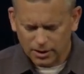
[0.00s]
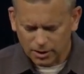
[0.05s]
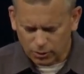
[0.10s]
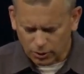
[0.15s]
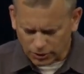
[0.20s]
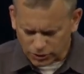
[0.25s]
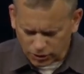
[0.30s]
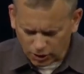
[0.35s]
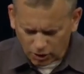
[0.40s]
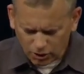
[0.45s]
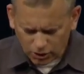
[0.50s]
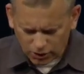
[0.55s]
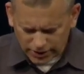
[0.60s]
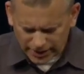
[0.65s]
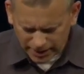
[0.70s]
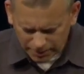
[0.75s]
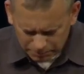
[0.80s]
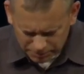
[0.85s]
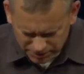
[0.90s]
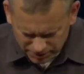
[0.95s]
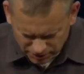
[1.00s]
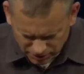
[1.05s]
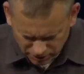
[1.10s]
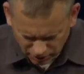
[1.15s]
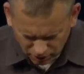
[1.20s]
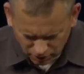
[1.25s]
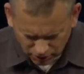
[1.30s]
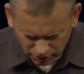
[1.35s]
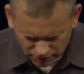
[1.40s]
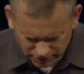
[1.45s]
across all our campuses and
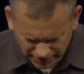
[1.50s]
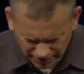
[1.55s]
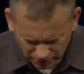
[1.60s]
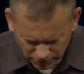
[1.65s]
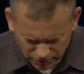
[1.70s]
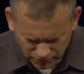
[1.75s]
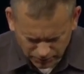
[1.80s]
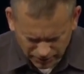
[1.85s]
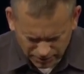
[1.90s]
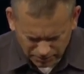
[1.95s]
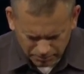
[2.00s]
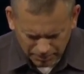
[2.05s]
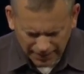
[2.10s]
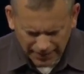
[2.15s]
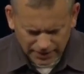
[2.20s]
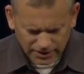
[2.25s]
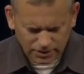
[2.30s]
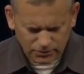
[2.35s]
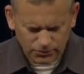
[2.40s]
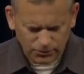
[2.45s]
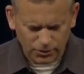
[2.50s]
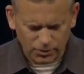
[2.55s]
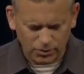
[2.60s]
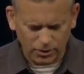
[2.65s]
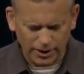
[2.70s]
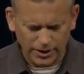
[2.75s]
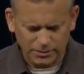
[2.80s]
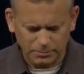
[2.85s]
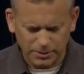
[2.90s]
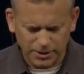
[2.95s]
all our towns, that we'd impact it for
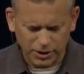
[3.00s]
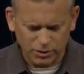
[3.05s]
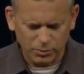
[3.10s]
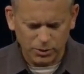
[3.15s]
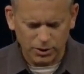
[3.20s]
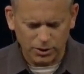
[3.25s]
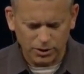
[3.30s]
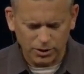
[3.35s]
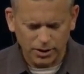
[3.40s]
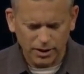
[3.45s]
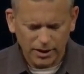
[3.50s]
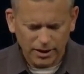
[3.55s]
Christ because we are